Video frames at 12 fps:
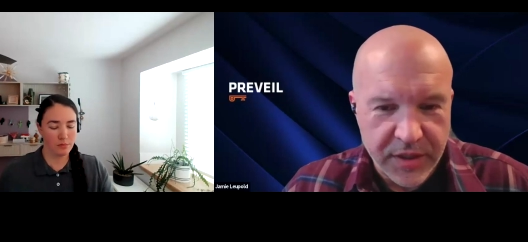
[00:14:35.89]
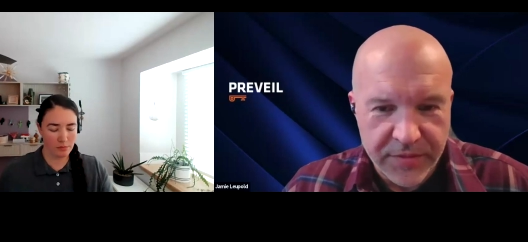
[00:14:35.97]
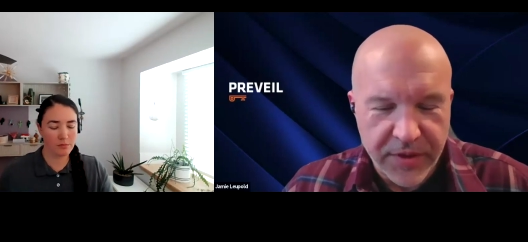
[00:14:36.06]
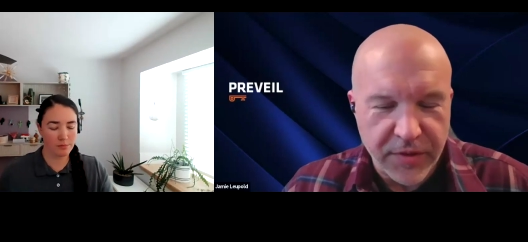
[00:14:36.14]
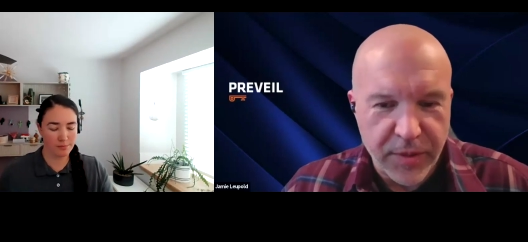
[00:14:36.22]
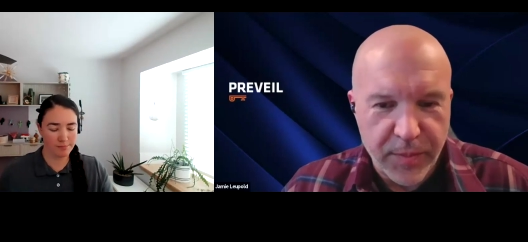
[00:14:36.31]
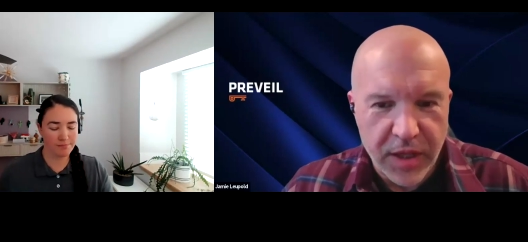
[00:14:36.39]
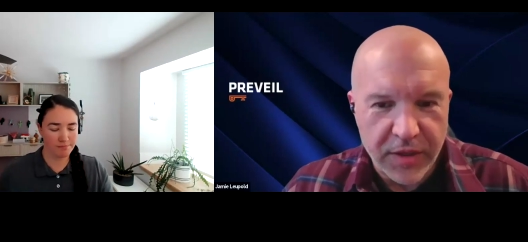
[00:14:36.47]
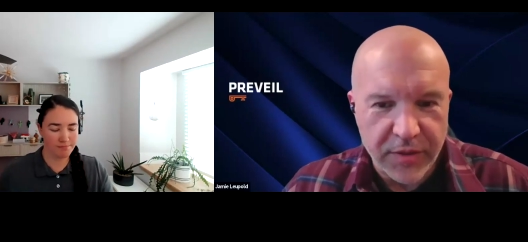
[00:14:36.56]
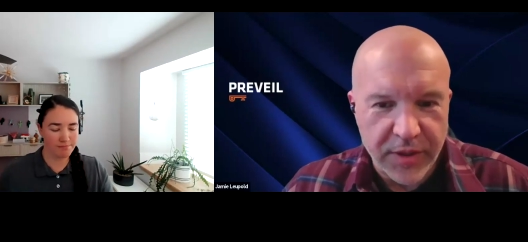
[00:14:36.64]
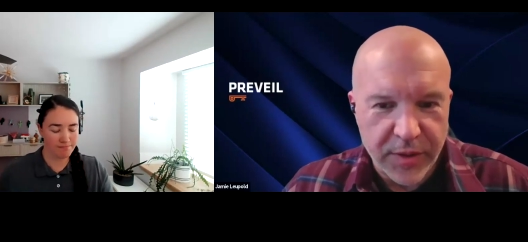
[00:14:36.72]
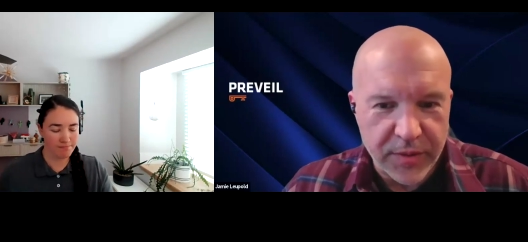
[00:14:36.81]
Speaker 1: a FedRAMP
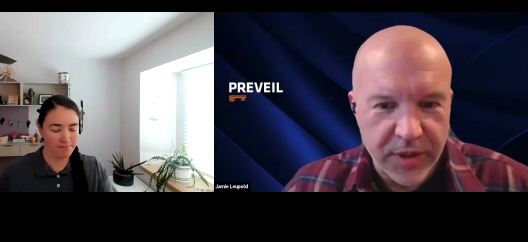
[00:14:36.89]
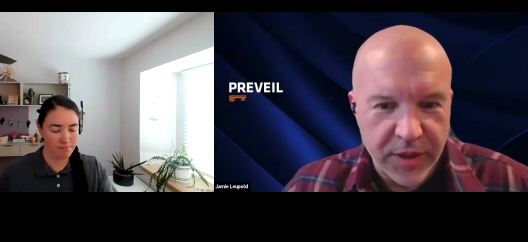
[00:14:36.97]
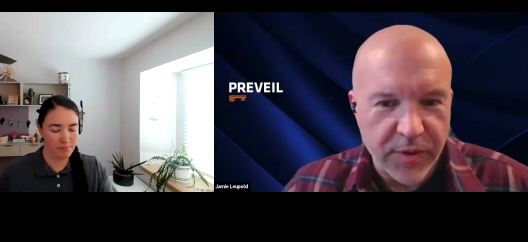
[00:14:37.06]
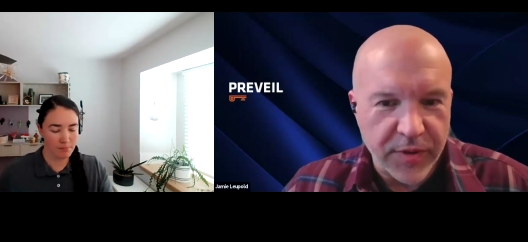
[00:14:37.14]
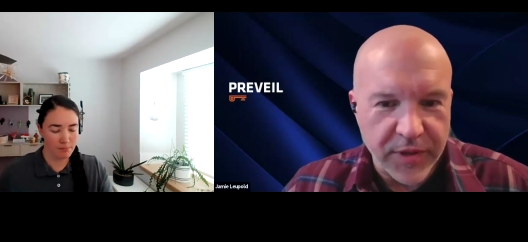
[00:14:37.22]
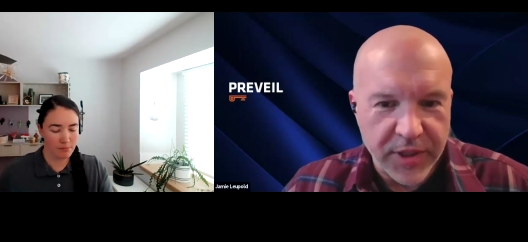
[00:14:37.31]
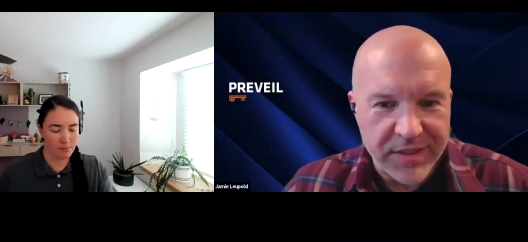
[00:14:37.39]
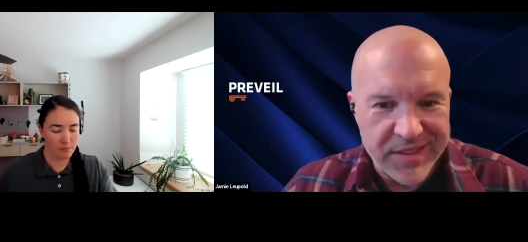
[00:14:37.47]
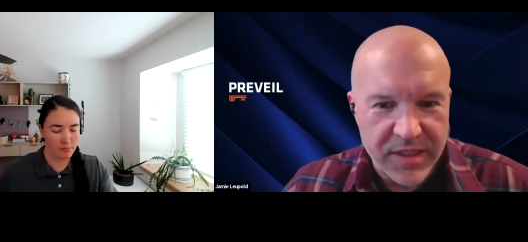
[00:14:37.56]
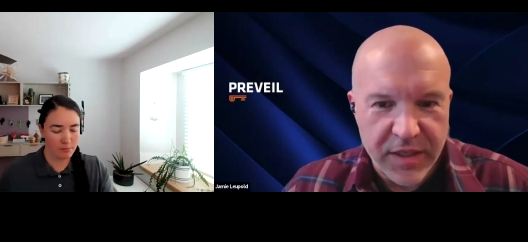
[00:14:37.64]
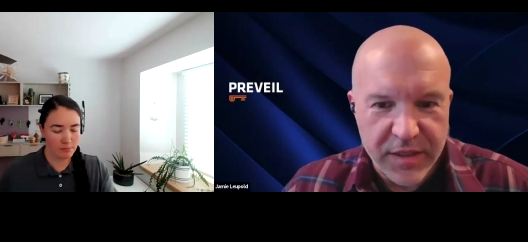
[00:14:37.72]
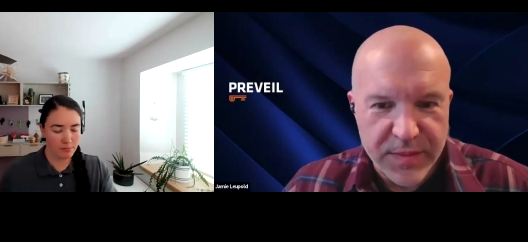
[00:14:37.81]
moderate equivalent
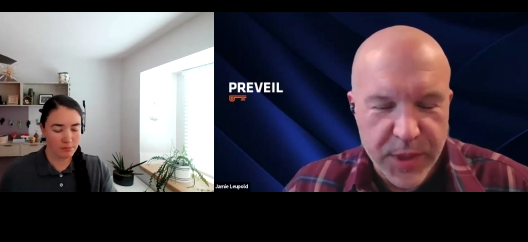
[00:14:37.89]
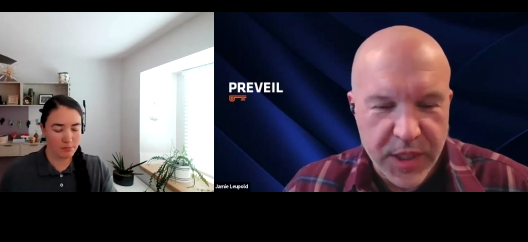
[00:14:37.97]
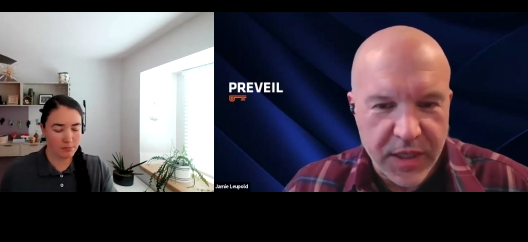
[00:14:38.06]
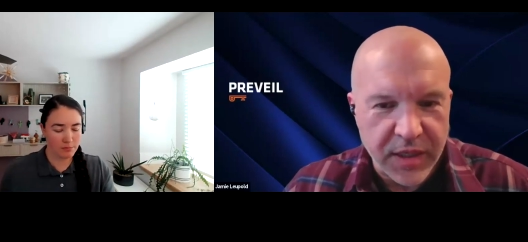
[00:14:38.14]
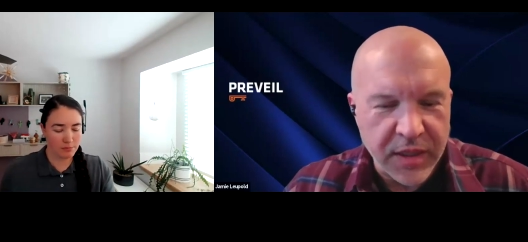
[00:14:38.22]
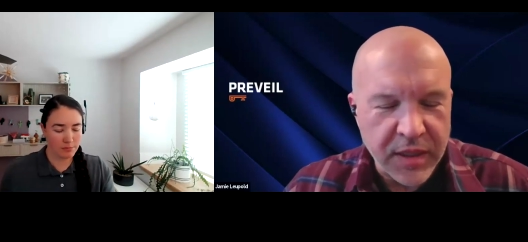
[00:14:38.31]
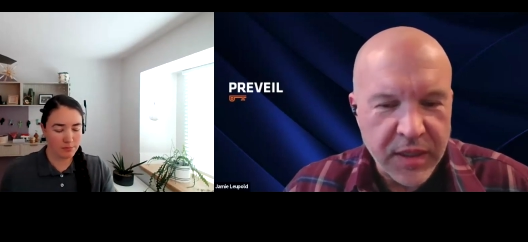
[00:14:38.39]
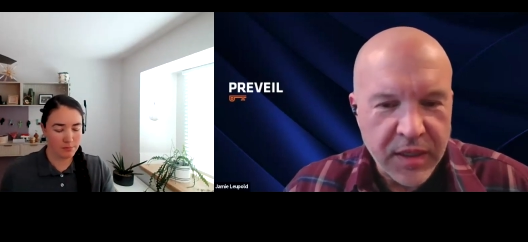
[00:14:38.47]
CSP,